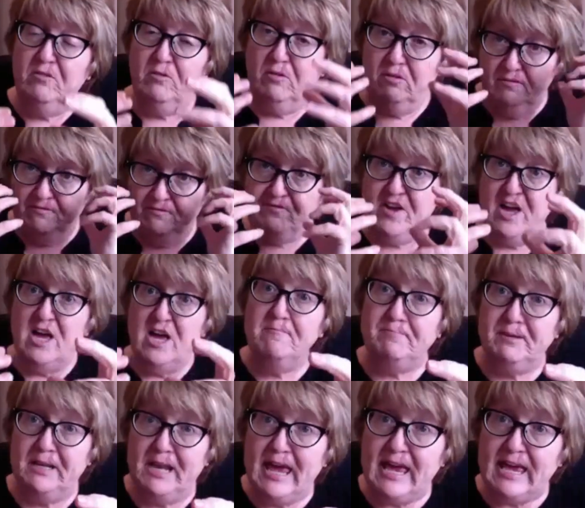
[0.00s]

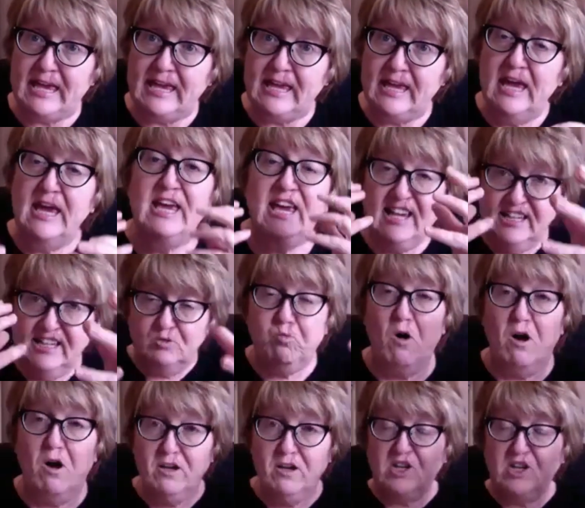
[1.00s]
verbally is
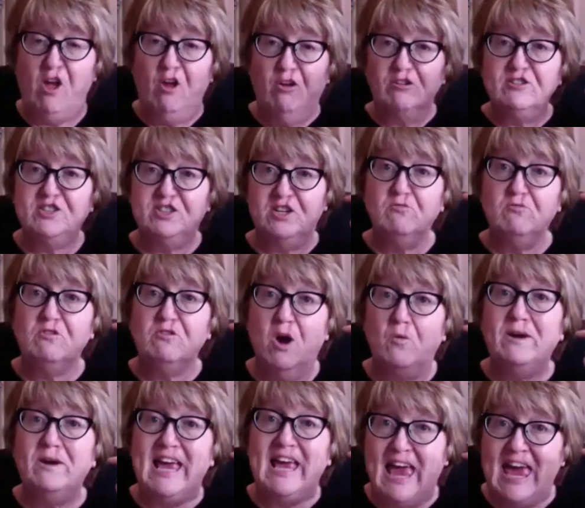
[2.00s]
what is also
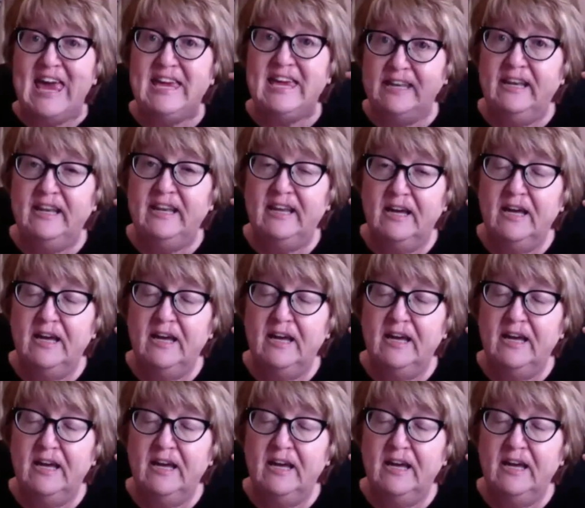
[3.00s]
going in.